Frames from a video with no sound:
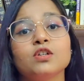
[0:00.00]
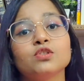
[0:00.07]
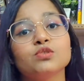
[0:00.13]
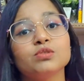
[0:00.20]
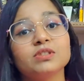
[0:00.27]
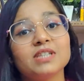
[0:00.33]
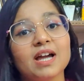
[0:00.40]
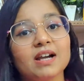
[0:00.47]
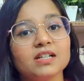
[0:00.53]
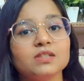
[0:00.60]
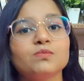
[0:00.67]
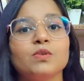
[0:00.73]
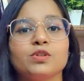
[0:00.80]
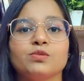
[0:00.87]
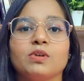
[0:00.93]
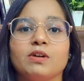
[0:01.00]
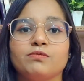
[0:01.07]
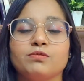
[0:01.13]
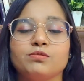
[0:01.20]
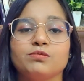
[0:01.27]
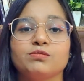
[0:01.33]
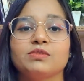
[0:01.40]
So that is what you have
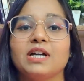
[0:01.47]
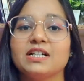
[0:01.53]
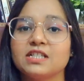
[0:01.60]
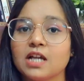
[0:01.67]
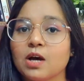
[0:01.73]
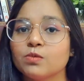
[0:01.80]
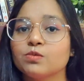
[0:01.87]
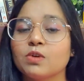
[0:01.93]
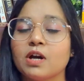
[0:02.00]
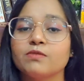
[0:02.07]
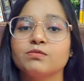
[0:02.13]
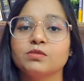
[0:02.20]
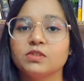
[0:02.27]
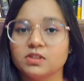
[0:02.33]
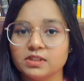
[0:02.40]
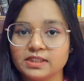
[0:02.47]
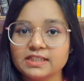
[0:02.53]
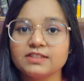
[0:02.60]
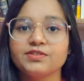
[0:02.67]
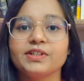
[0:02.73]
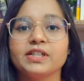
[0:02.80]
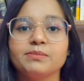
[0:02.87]
to do. That's how you have to learn
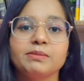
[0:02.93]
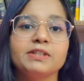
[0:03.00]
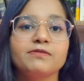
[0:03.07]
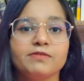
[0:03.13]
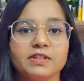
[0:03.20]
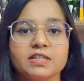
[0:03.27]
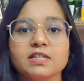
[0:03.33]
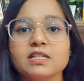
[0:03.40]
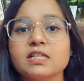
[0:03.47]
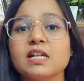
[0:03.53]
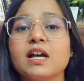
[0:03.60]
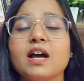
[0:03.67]
these ready-made phrases.